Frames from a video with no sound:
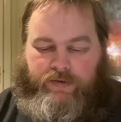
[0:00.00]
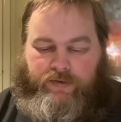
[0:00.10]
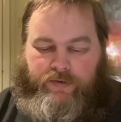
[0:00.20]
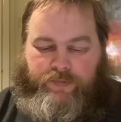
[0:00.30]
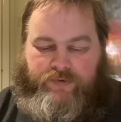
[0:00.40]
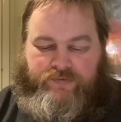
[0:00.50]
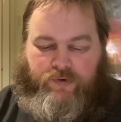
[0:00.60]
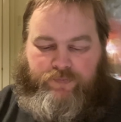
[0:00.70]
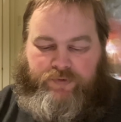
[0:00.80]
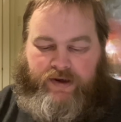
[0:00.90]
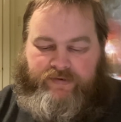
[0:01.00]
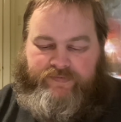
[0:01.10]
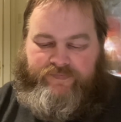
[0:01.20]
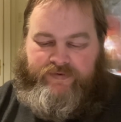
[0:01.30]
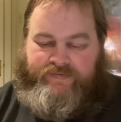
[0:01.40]
The most
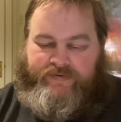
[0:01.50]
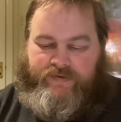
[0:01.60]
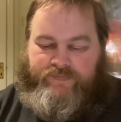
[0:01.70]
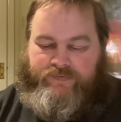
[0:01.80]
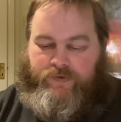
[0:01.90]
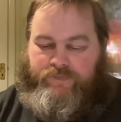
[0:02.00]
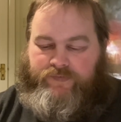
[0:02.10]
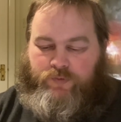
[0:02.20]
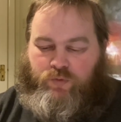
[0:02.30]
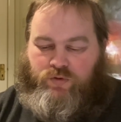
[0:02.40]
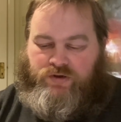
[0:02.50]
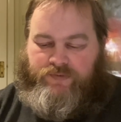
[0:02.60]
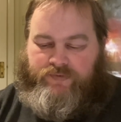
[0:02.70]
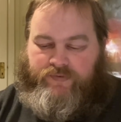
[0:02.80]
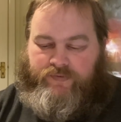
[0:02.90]
comprehensive listing of Soviet
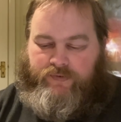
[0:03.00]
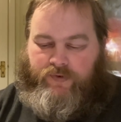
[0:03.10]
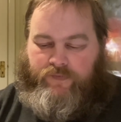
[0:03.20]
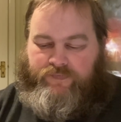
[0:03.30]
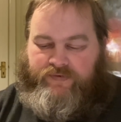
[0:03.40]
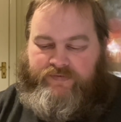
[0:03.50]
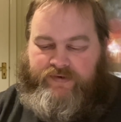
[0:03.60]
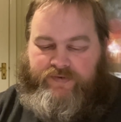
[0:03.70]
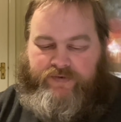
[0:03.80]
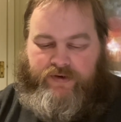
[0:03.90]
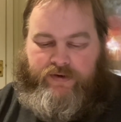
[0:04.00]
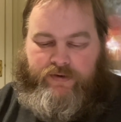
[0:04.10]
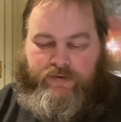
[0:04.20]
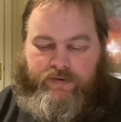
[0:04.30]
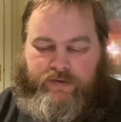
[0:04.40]
warships of this era
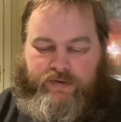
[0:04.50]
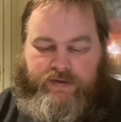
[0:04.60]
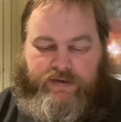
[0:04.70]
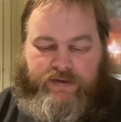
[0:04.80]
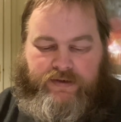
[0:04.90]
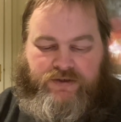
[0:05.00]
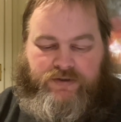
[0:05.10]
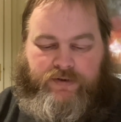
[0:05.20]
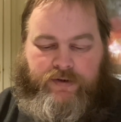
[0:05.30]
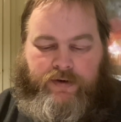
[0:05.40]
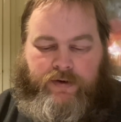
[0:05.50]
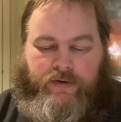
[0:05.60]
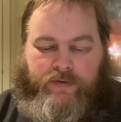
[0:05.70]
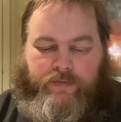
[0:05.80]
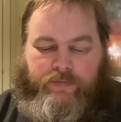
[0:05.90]
in English,
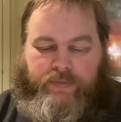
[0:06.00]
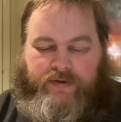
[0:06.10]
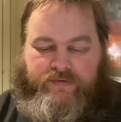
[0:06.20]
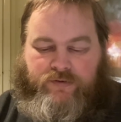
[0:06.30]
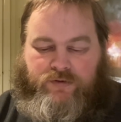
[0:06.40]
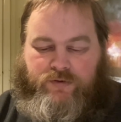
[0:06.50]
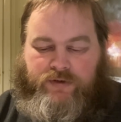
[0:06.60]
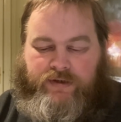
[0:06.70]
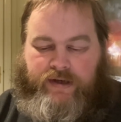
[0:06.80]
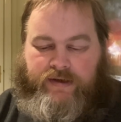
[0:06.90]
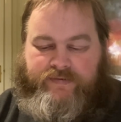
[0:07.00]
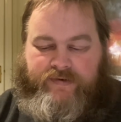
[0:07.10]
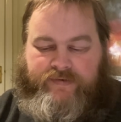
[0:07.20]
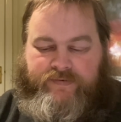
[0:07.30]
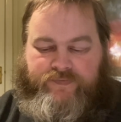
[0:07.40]
based on unique
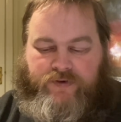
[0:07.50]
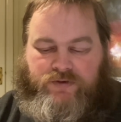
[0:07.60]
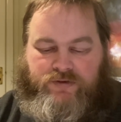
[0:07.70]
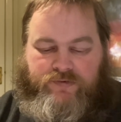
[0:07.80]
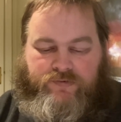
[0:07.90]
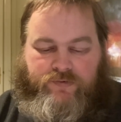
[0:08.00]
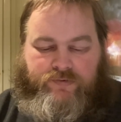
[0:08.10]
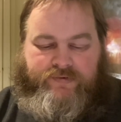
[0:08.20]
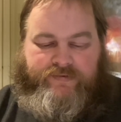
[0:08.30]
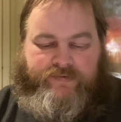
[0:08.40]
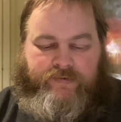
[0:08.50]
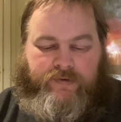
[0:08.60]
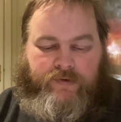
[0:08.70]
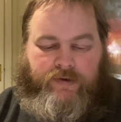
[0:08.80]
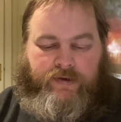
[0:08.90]
access to Russian sources,
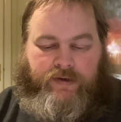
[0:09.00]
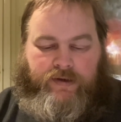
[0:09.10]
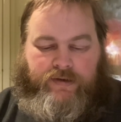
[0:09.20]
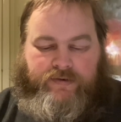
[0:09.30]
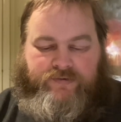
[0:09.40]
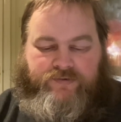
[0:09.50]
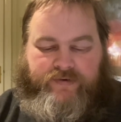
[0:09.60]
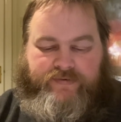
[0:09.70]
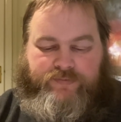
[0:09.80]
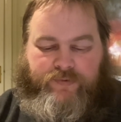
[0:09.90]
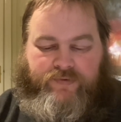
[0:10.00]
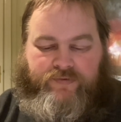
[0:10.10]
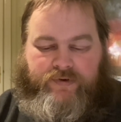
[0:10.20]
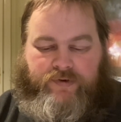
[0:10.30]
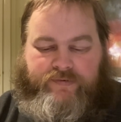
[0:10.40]
illustrated with
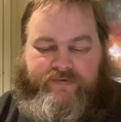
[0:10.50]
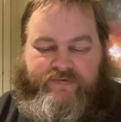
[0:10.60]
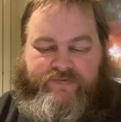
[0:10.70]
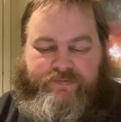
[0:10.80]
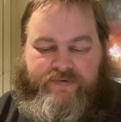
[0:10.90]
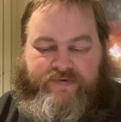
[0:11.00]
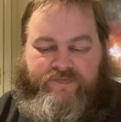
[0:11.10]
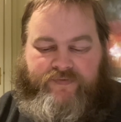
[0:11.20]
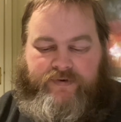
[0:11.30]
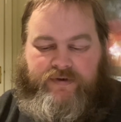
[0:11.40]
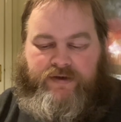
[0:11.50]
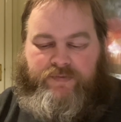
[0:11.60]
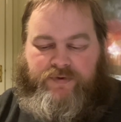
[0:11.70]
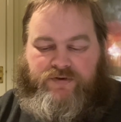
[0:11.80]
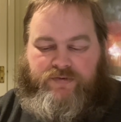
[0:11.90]
300 specifically
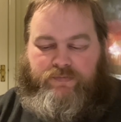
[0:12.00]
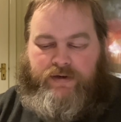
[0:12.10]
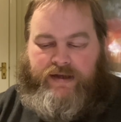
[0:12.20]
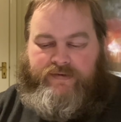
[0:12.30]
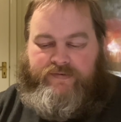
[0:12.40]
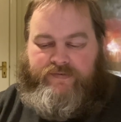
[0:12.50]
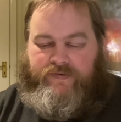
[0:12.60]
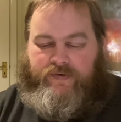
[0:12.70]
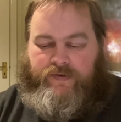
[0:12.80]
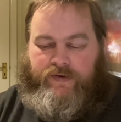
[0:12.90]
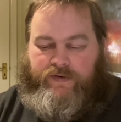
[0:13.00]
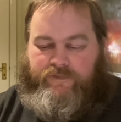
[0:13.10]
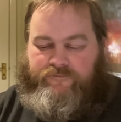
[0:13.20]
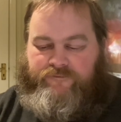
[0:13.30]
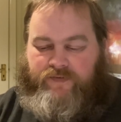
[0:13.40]
commissioned plans
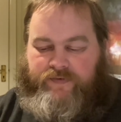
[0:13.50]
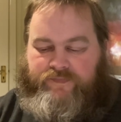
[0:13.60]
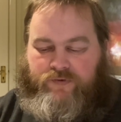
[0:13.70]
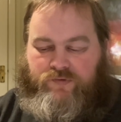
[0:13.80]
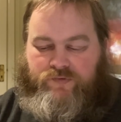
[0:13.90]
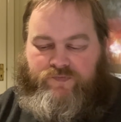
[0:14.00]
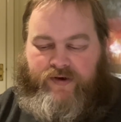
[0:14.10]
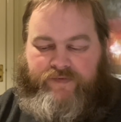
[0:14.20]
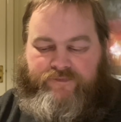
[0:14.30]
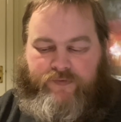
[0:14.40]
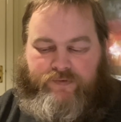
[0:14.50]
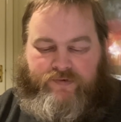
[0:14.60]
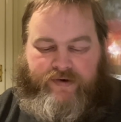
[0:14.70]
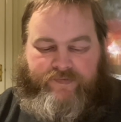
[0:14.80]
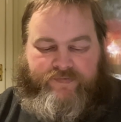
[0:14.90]
and 500 rare
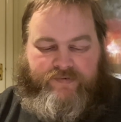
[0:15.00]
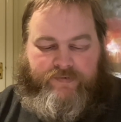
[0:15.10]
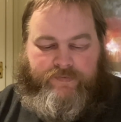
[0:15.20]
photographs.